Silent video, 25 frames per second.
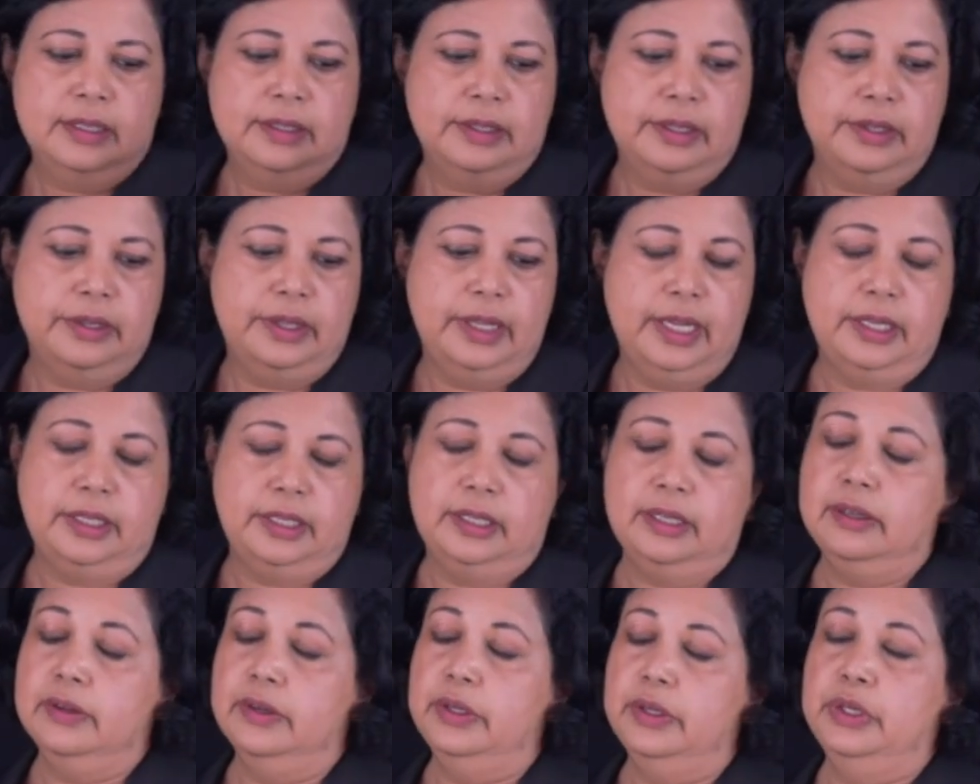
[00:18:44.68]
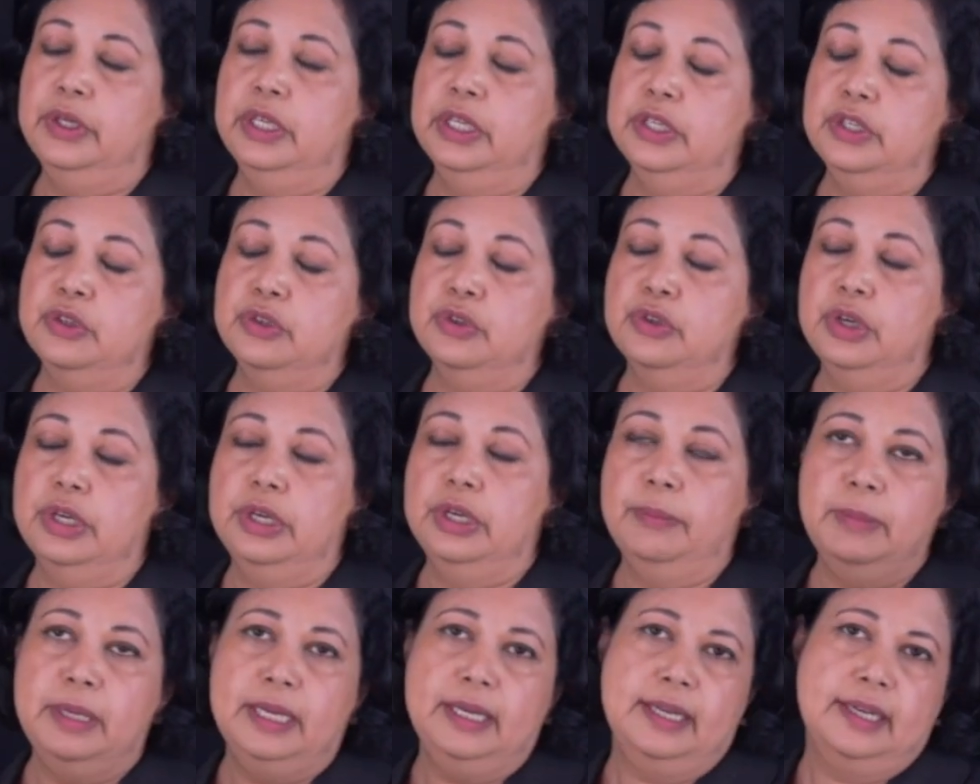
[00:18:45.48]
there you go. You can
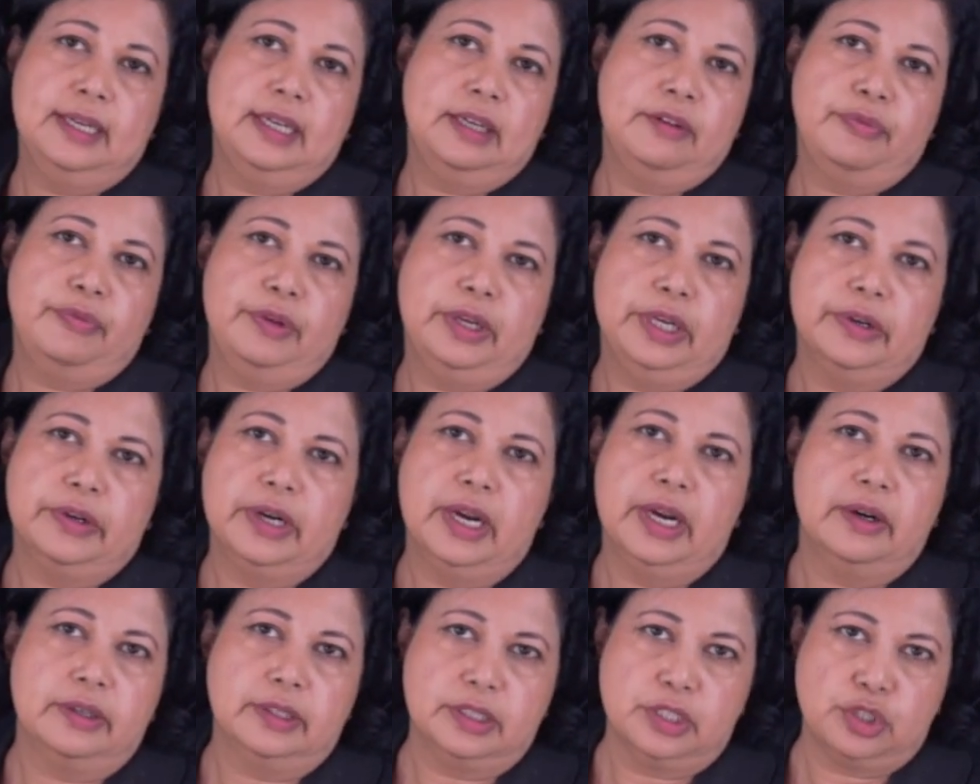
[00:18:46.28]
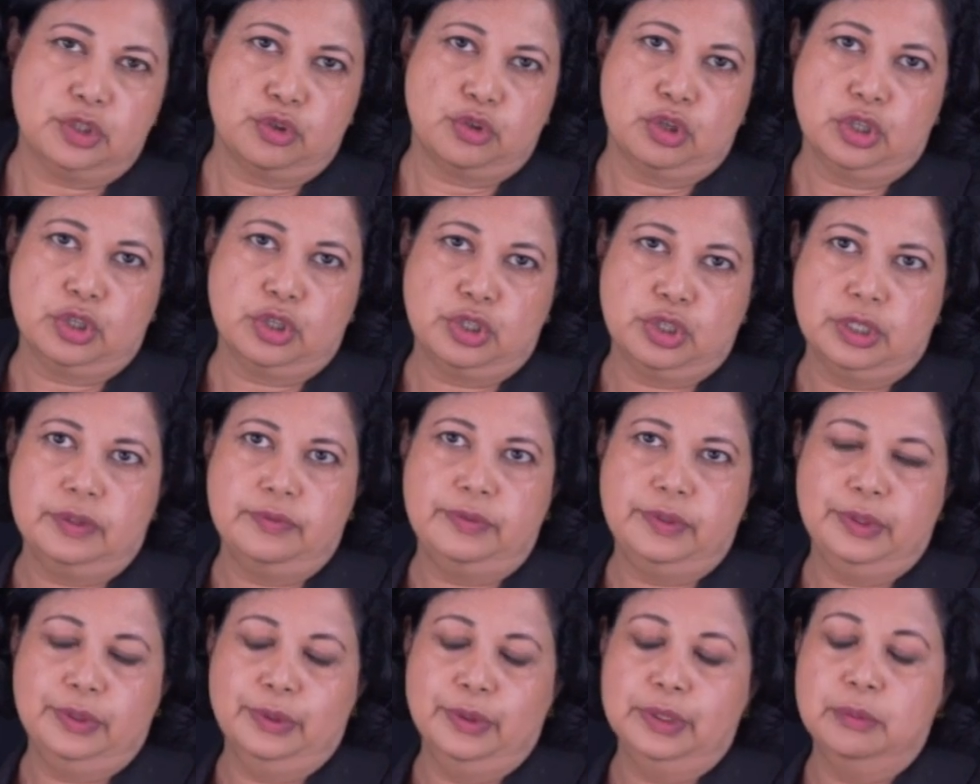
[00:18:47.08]
immediately figure out a structure
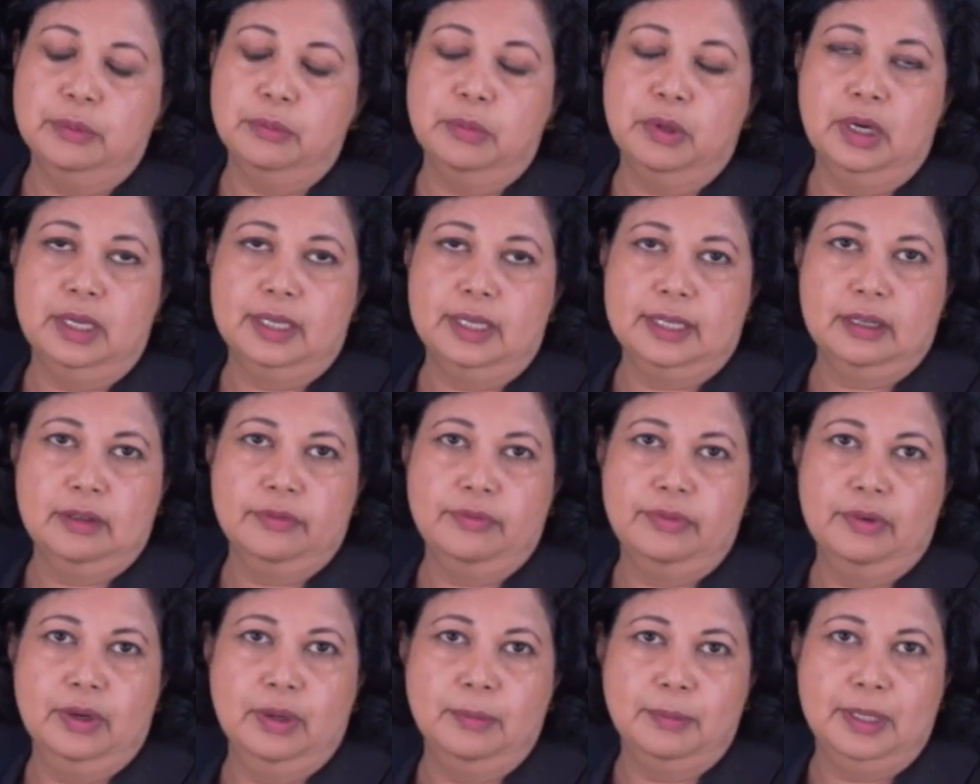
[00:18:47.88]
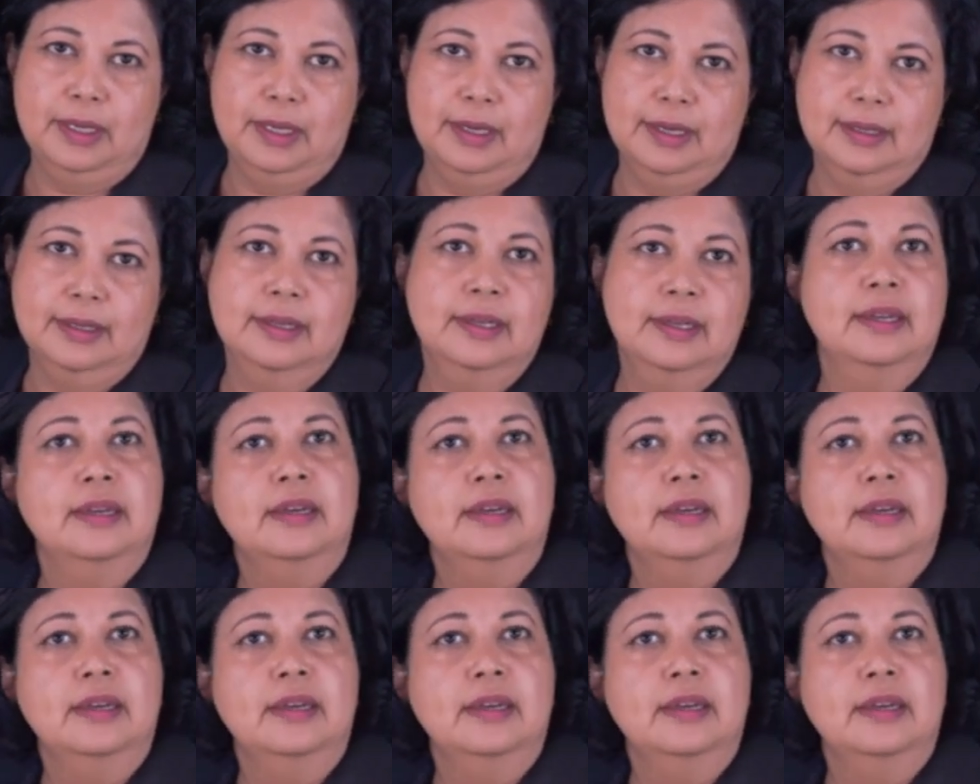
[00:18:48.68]
if you know the molecular formula.